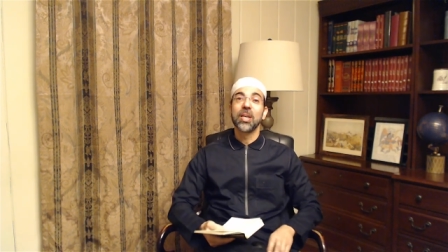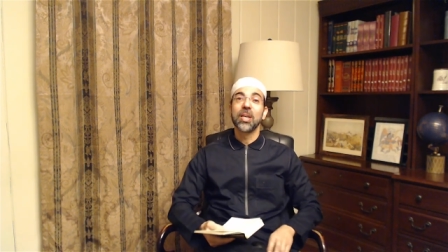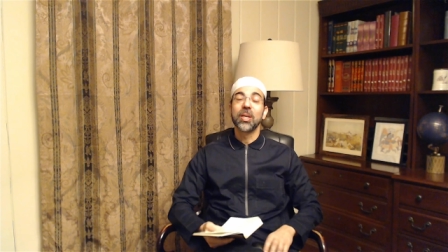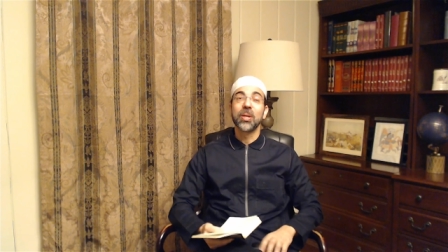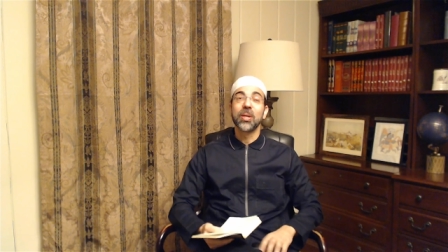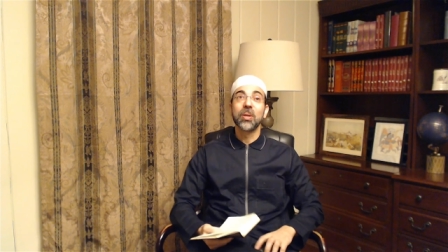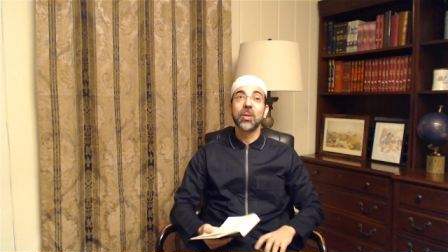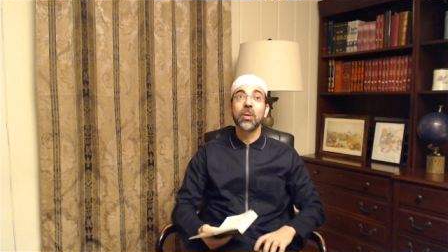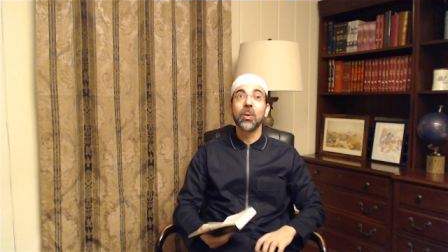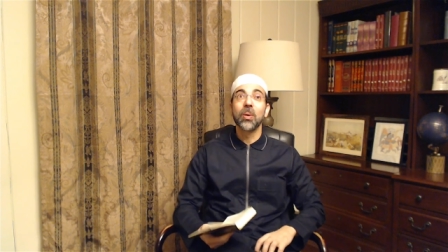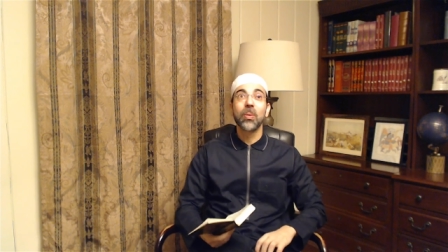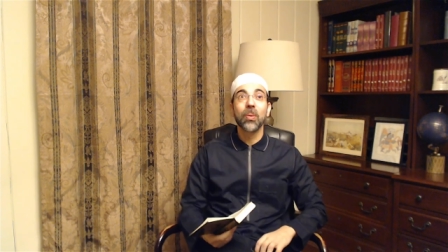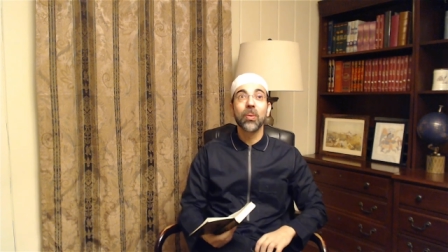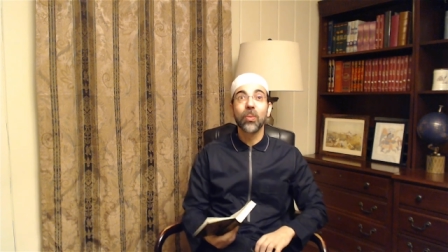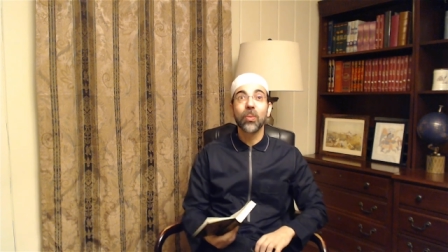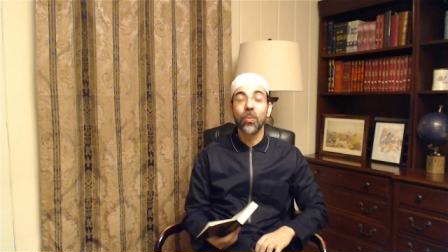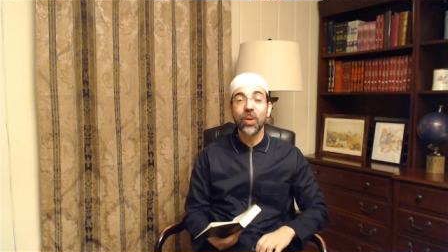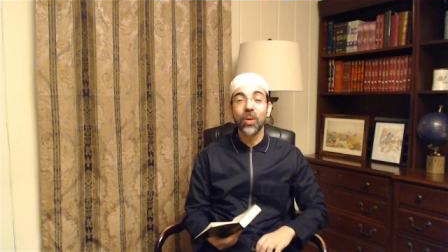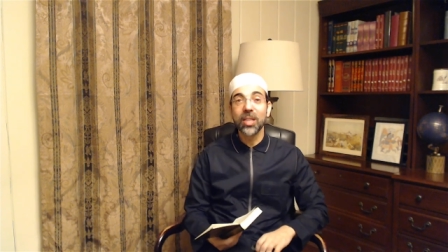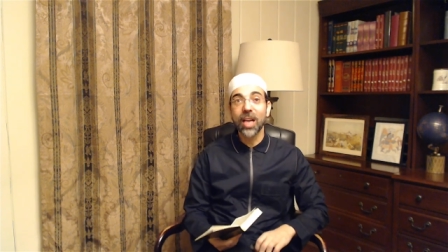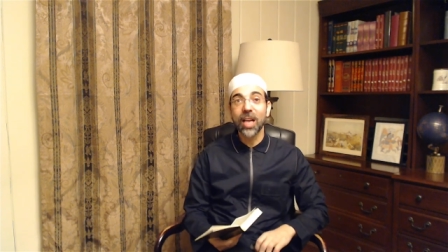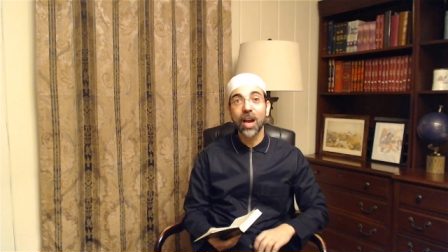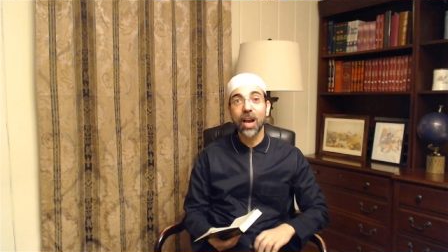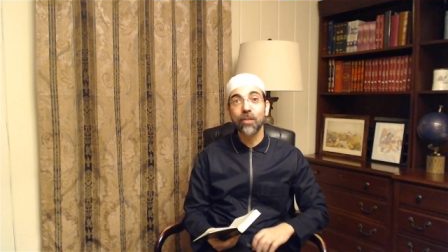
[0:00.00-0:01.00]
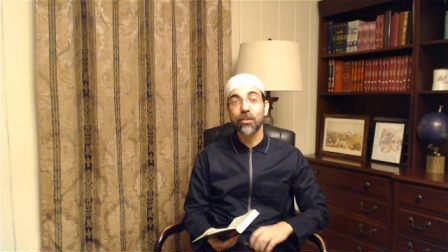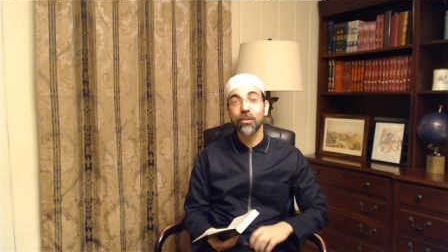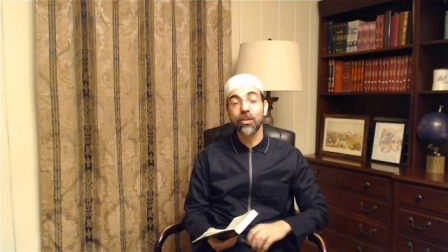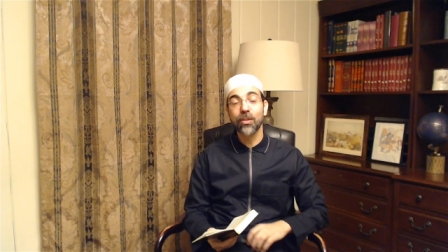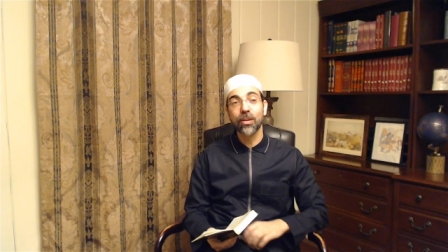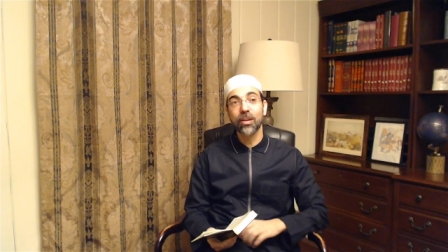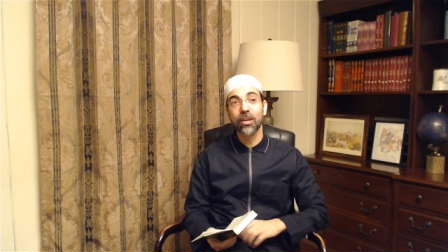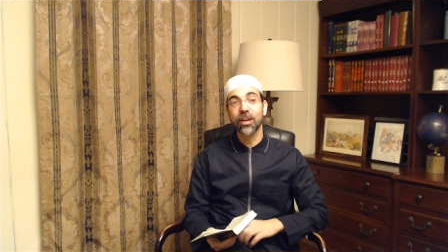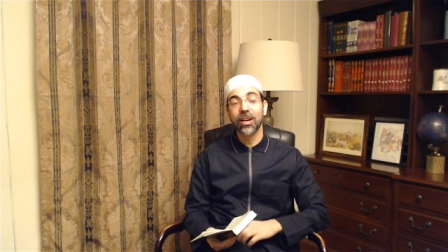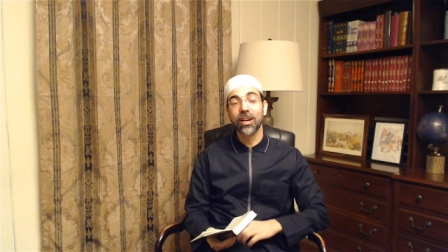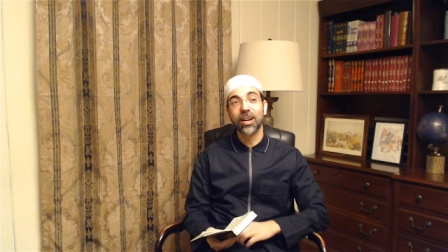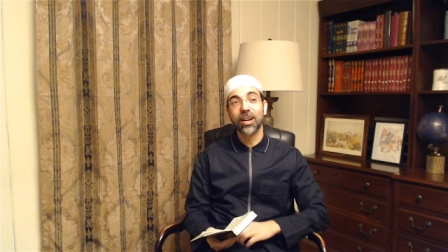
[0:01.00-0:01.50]
You know,
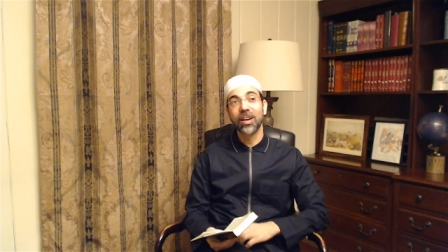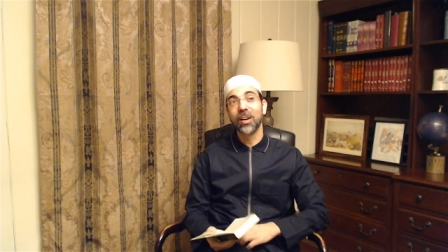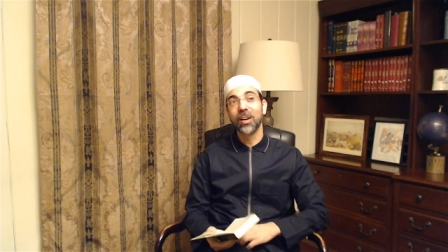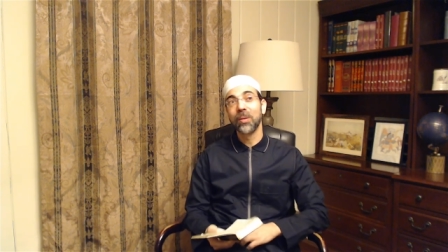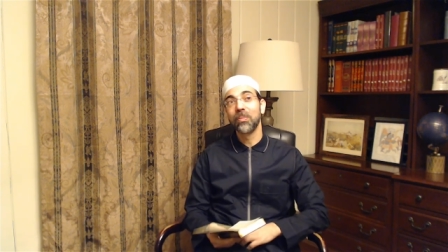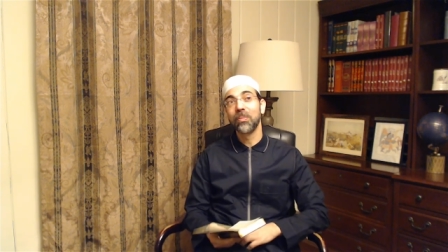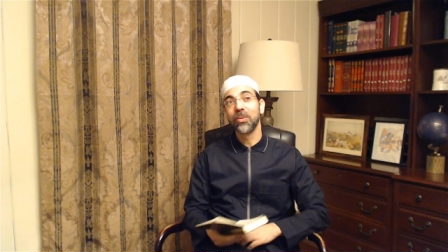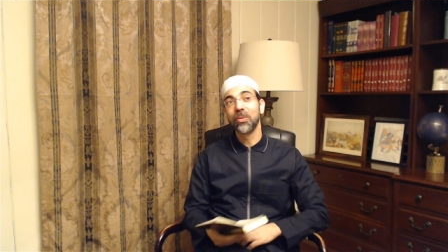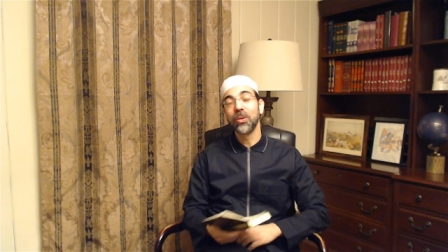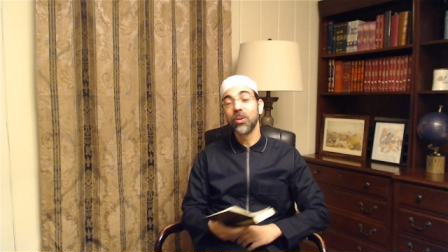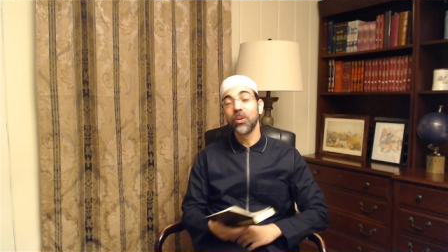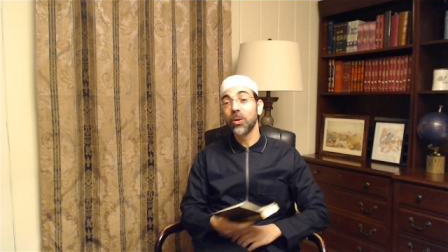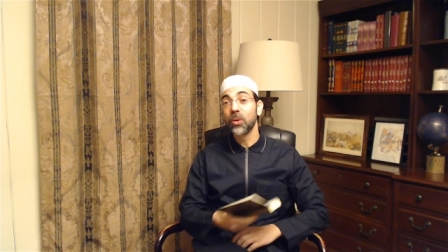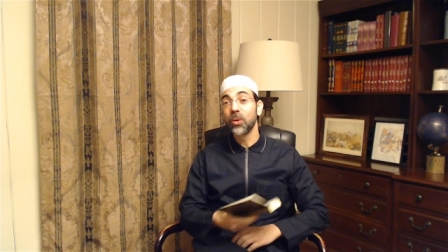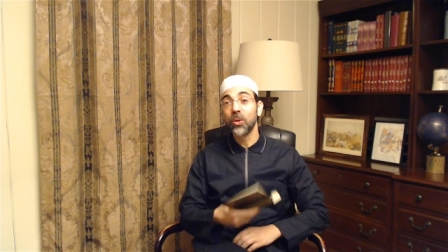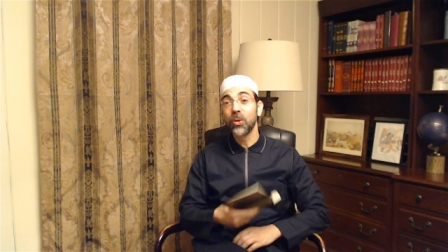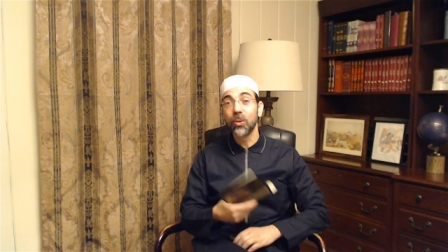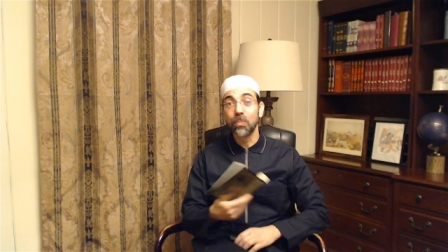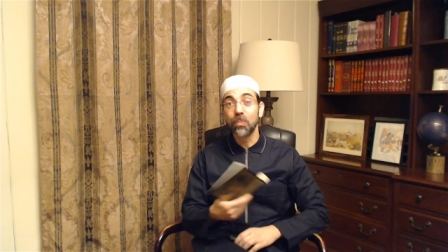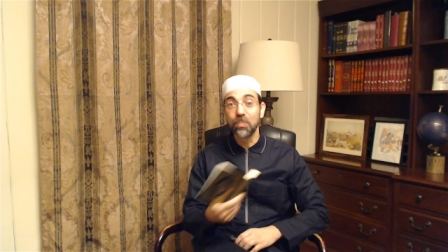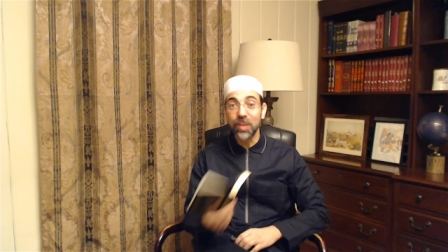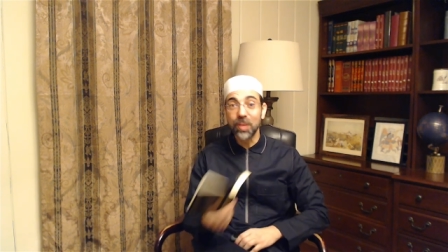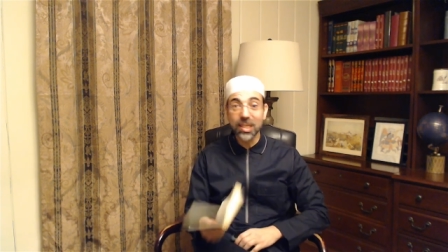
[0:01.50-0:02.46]
whenever uh, you know you're